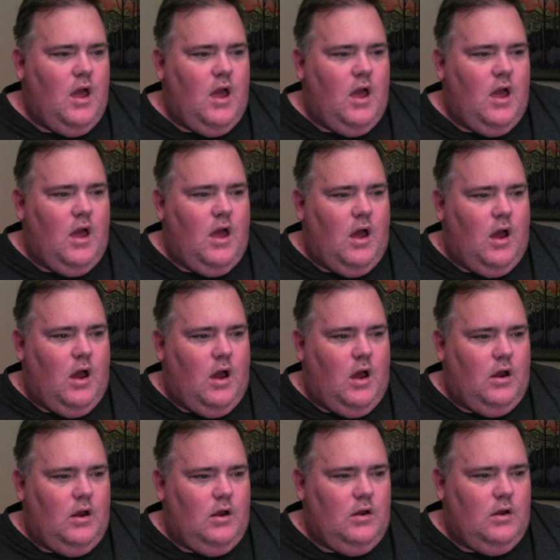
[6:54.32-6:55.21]

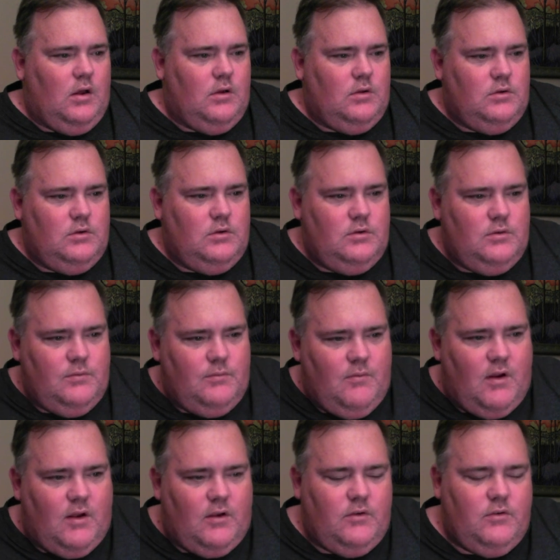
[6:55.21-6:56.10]
around
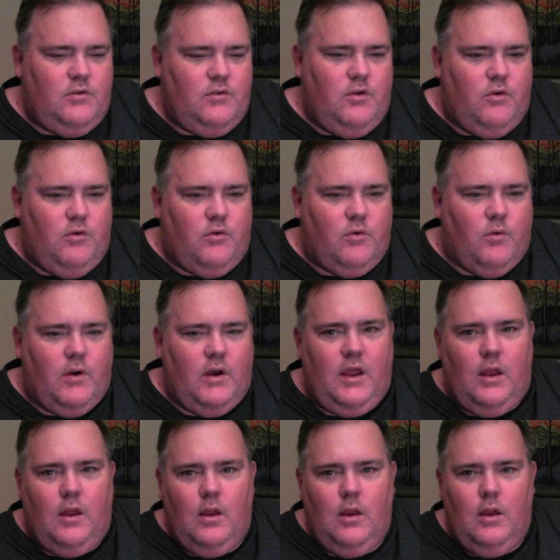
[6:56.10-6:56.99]

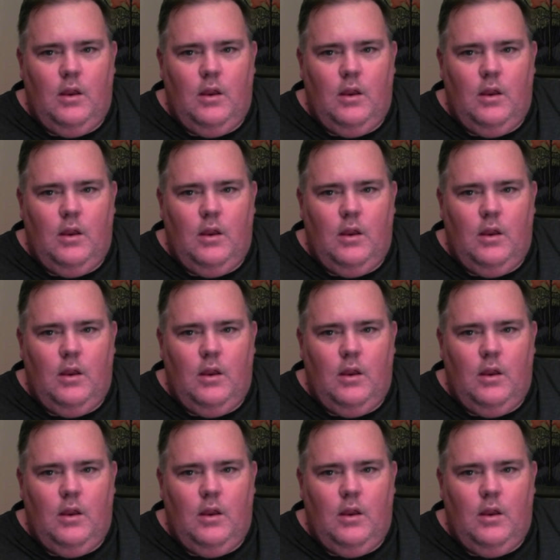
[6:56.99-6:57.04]
220.